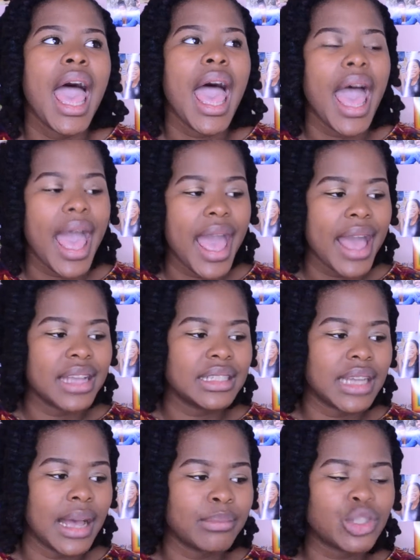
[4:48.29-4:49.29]
And
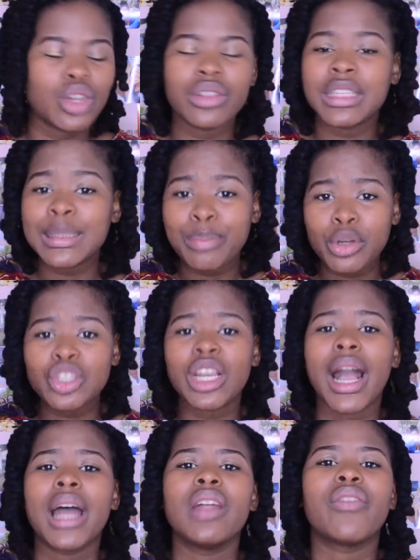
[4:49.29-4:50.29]
so this book, she
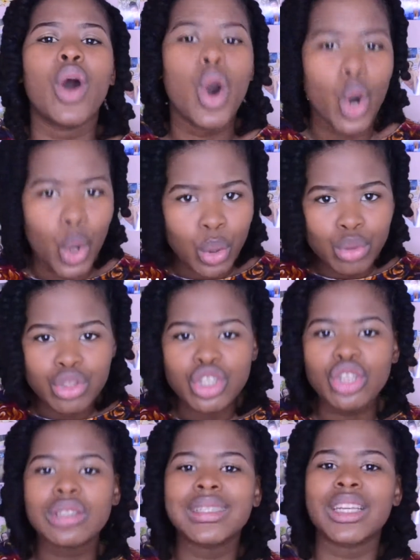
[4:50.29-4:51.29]
kind of owns
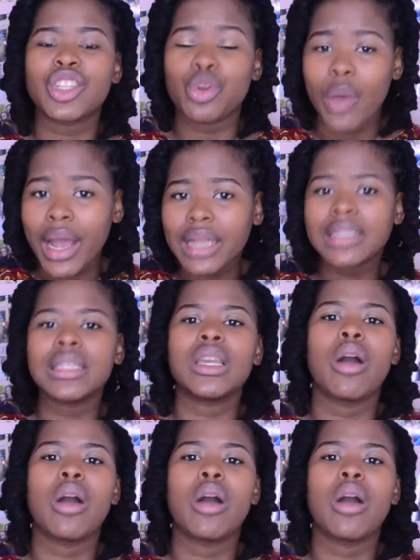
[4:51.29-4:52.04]
her sexuality,